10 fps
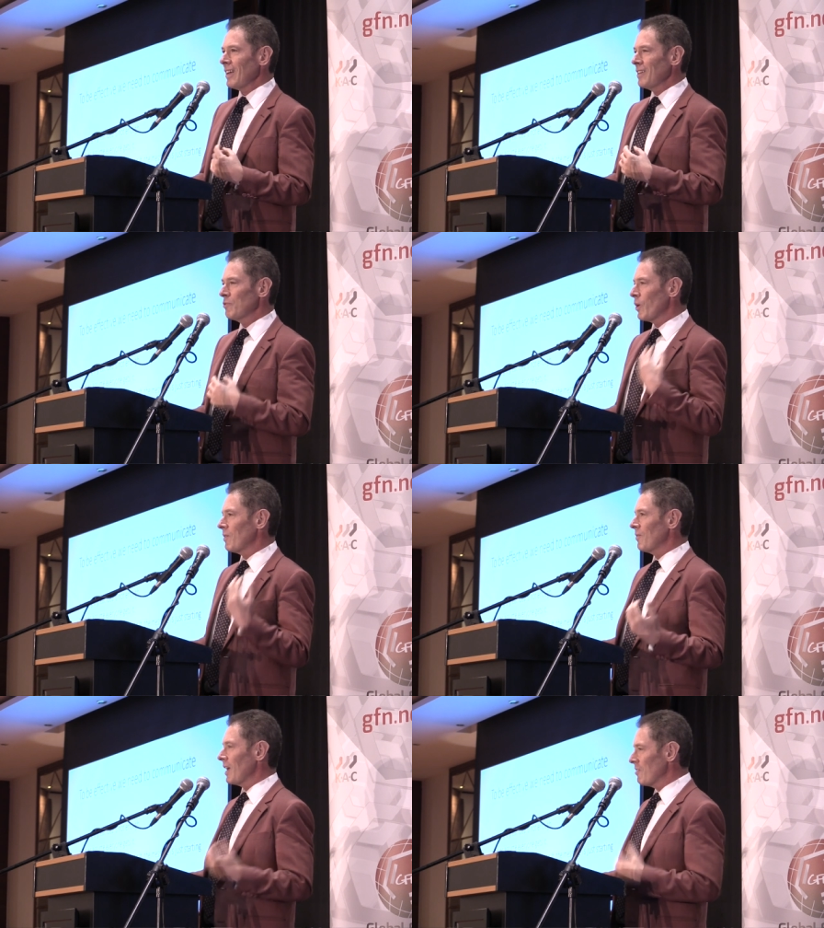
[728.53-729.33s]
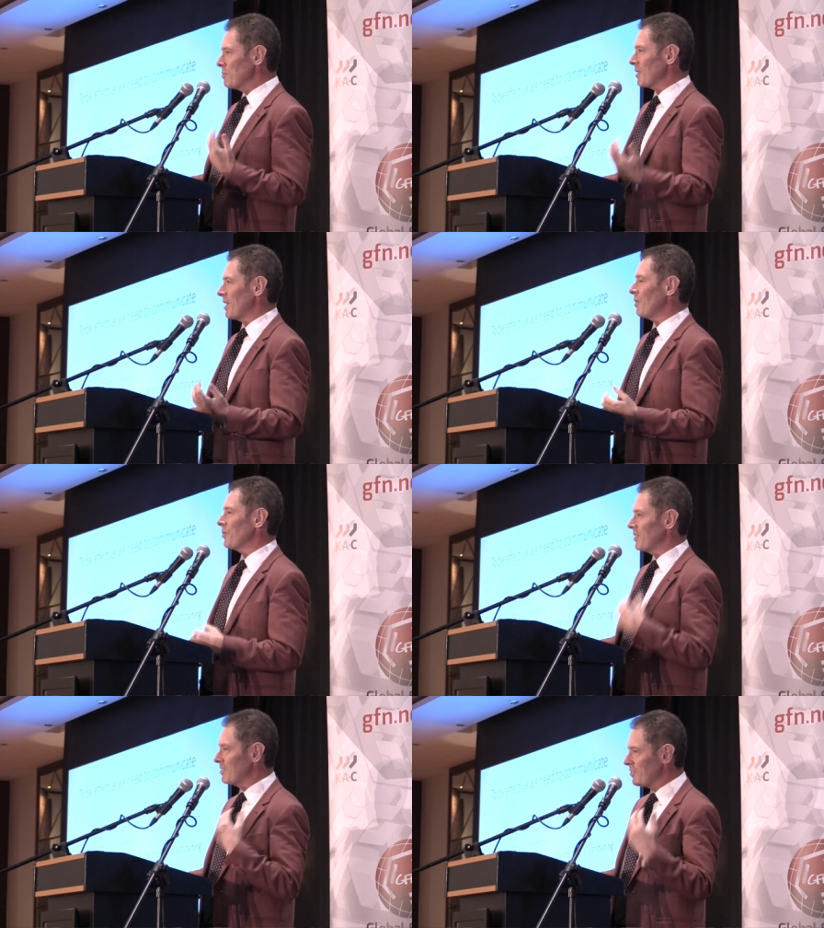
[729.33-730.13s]
is when everybody
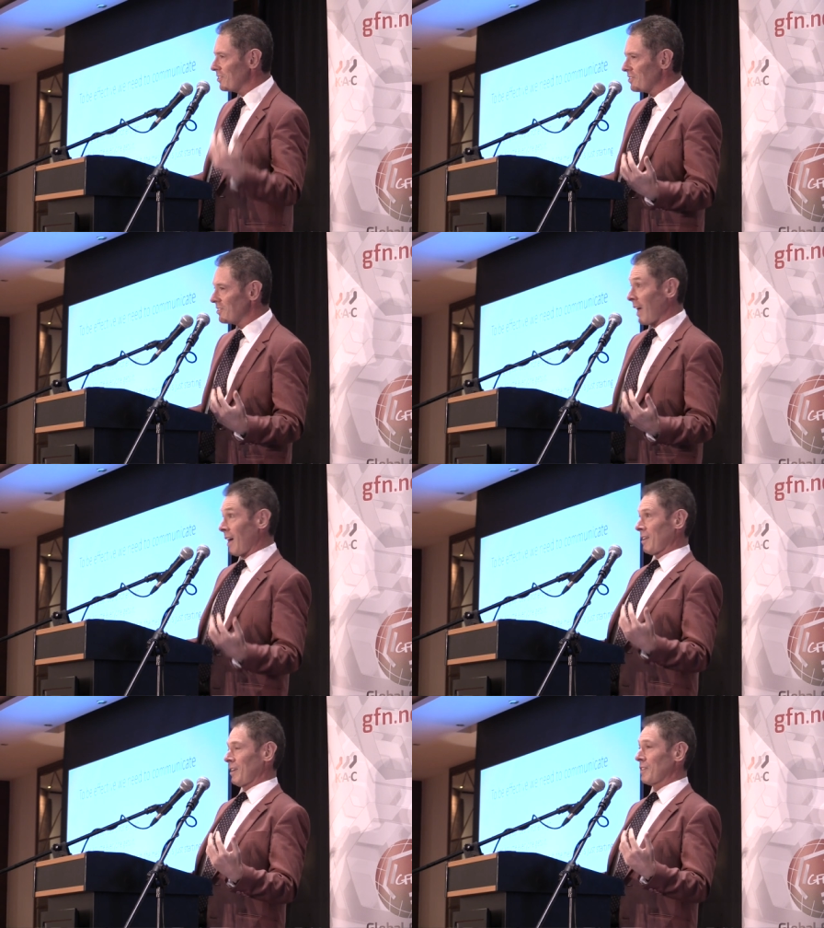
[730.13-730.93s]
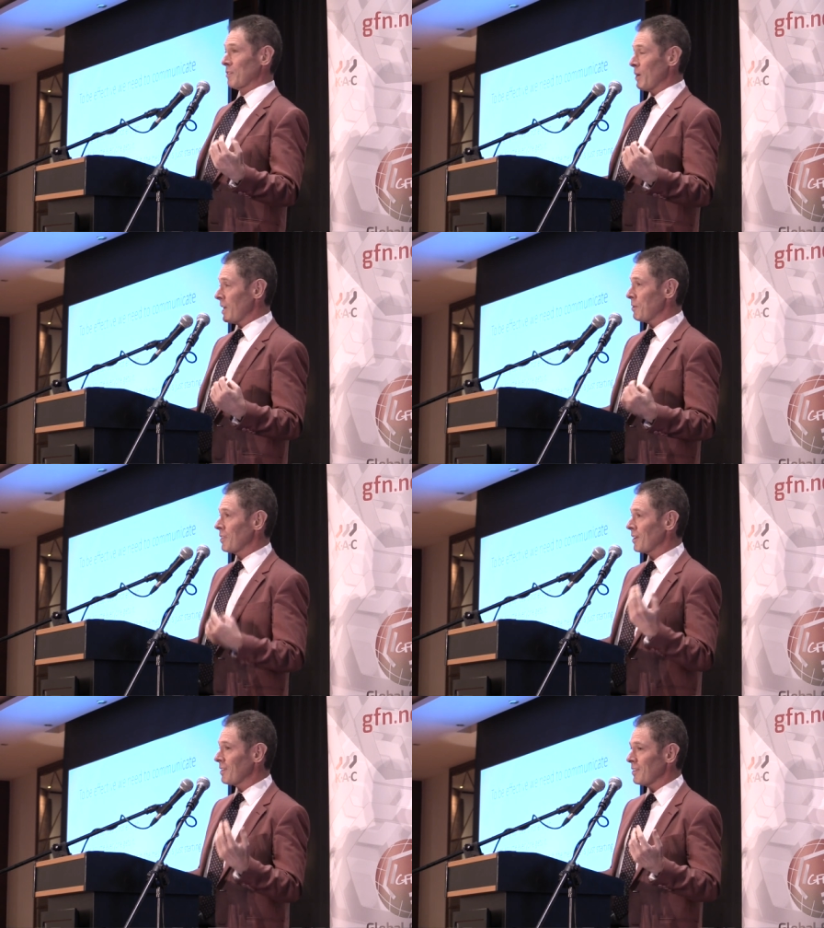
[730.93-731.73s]
else is just starting to maybe
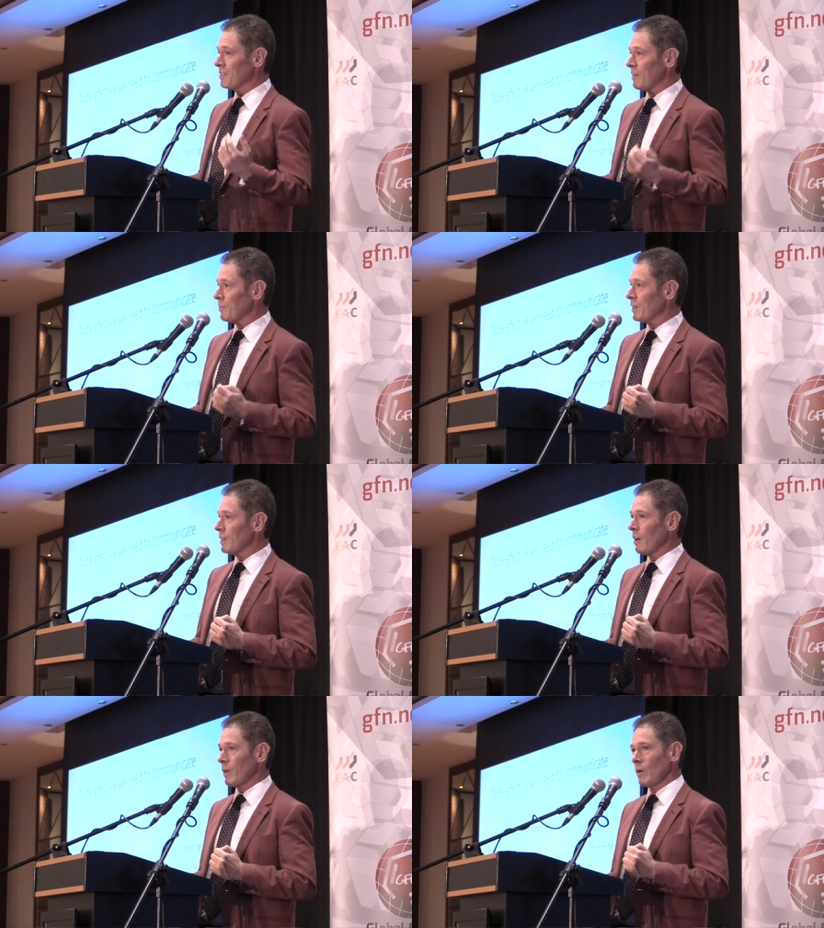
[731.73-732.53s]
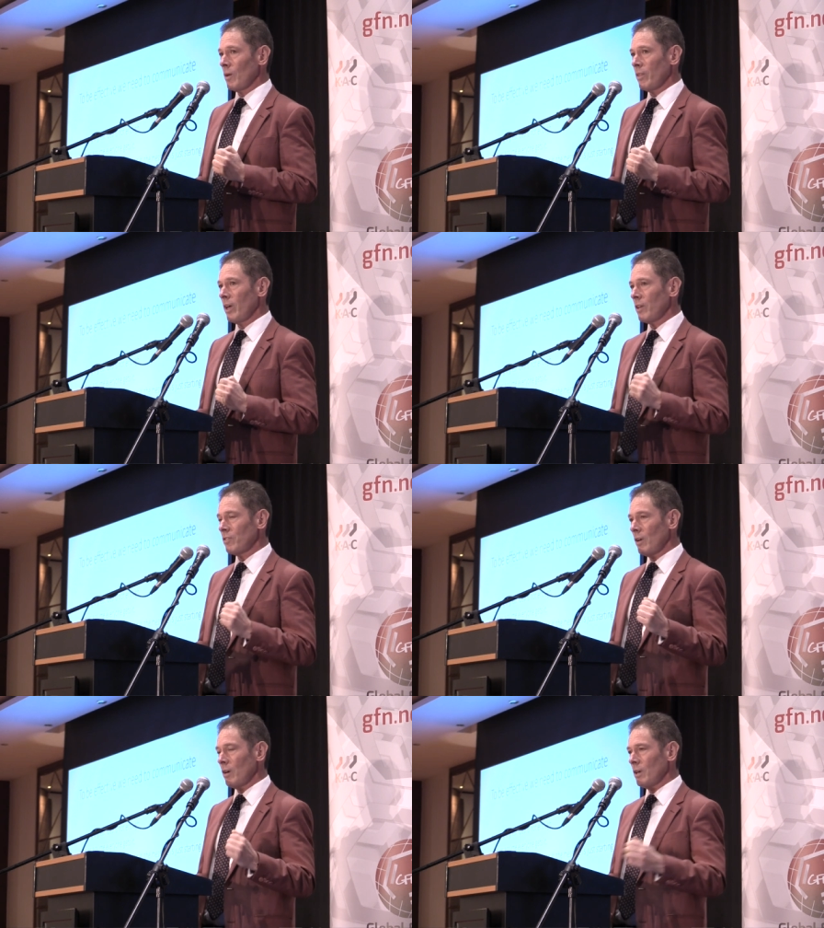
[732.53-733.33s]
think there's something going on there.
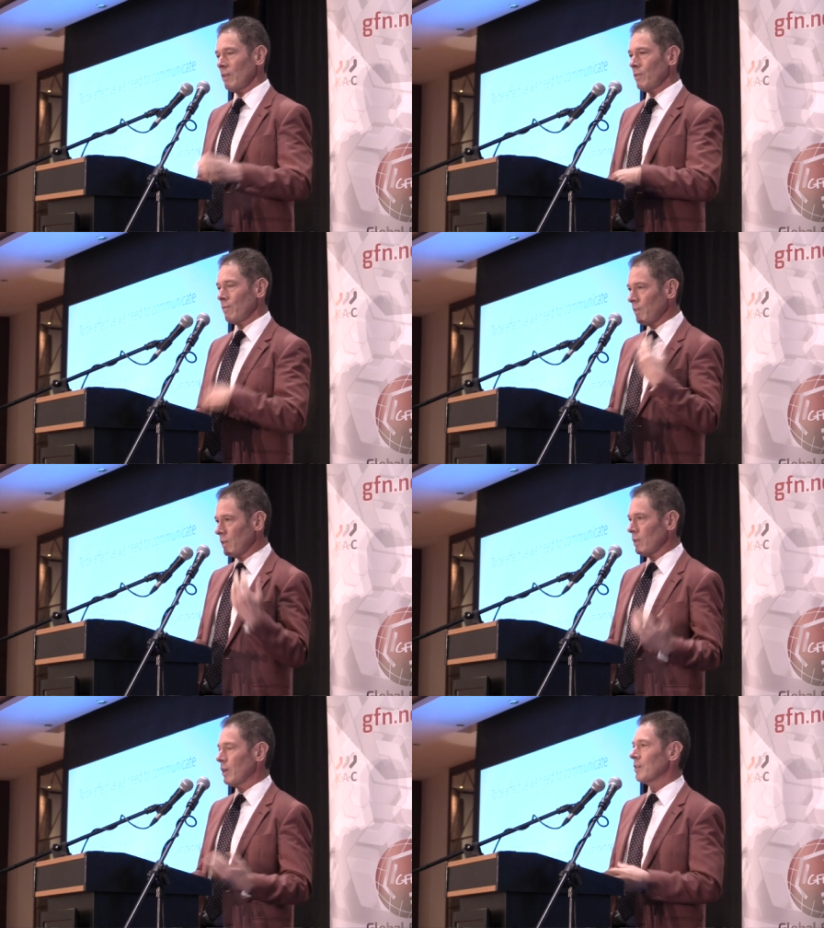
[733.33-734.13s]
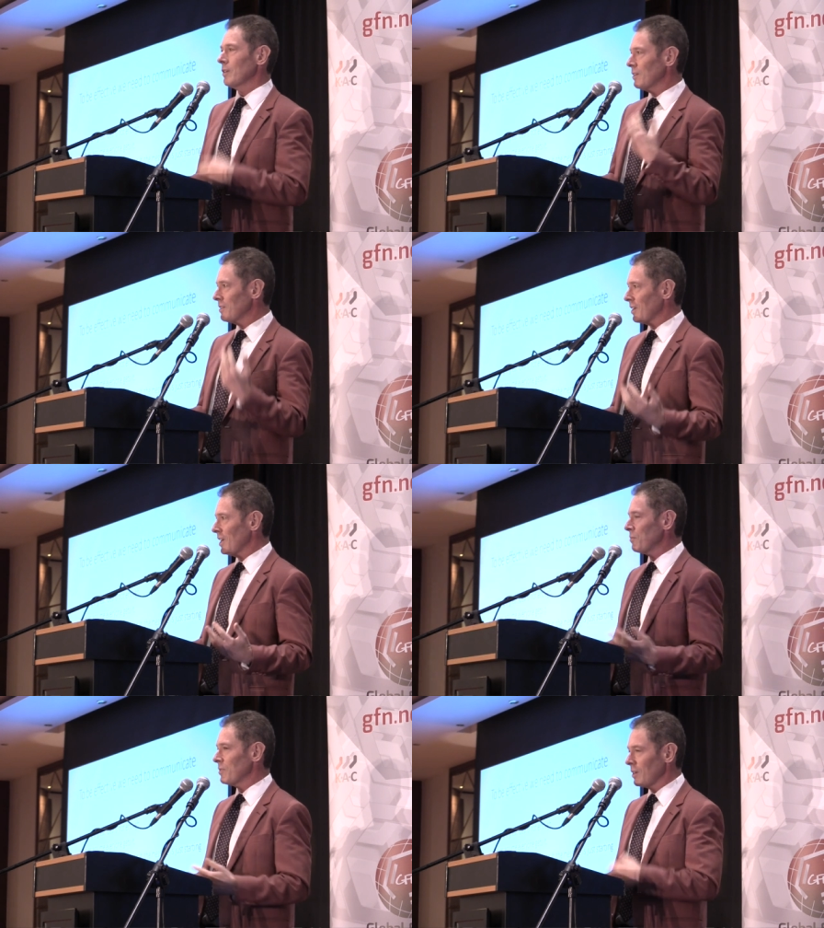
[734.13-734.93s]
So if you feel like you need to
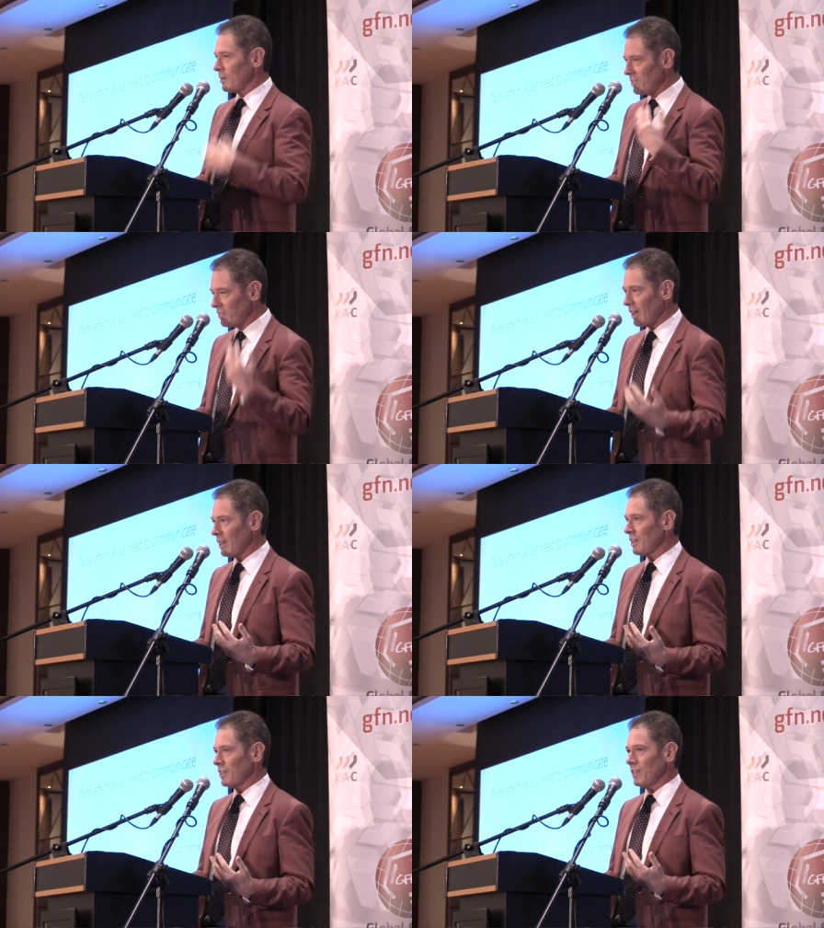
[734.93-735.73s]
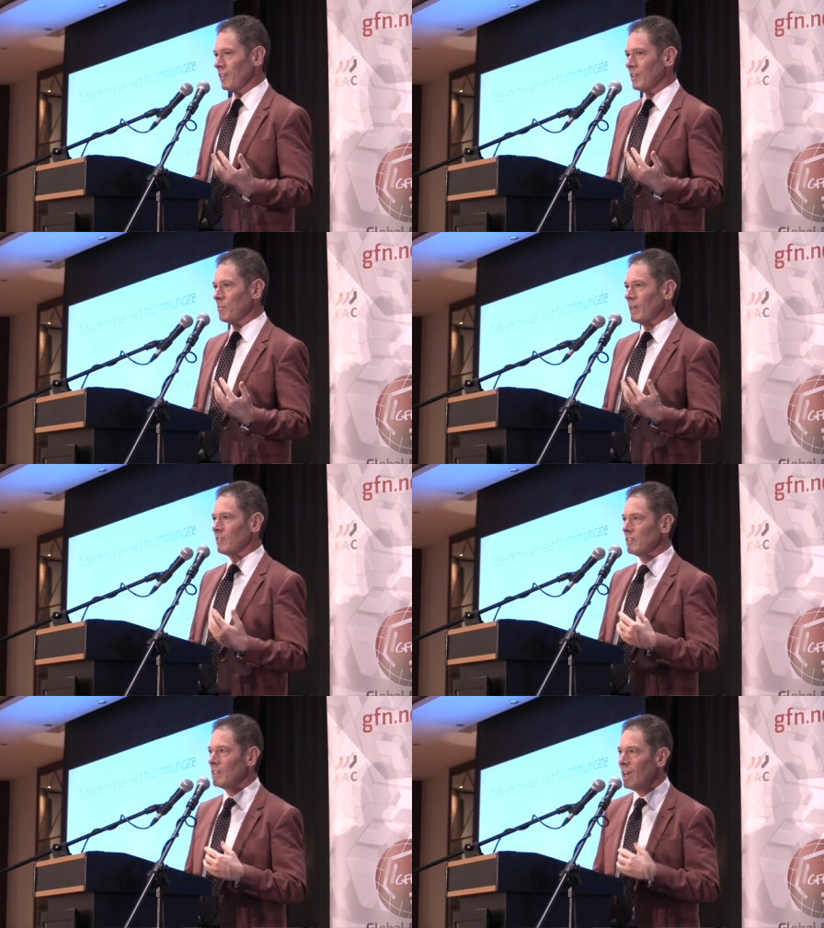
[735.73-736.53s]
keep, you know, selling the, the, the
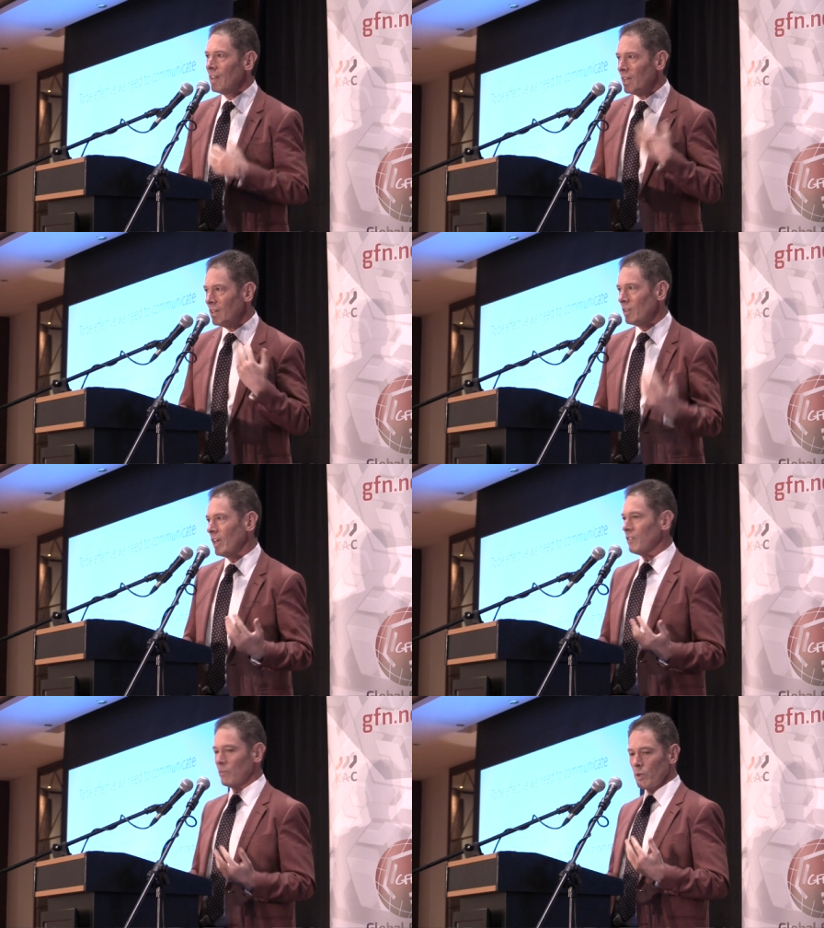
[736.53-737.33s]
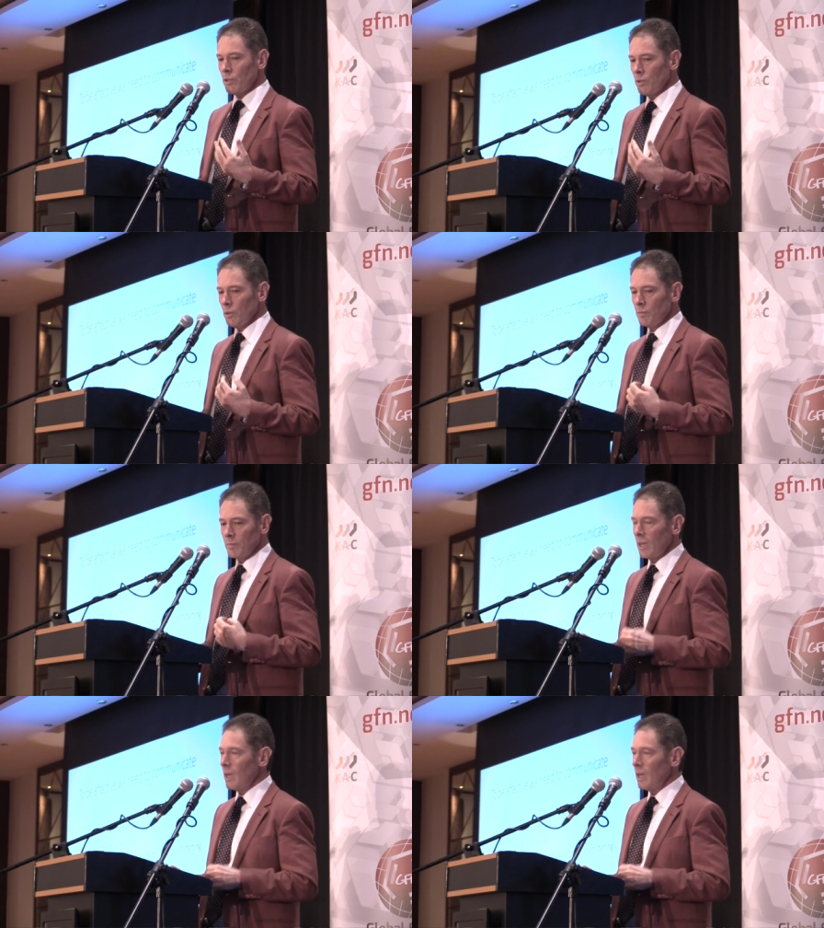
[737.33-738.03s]
message, then yes, we do.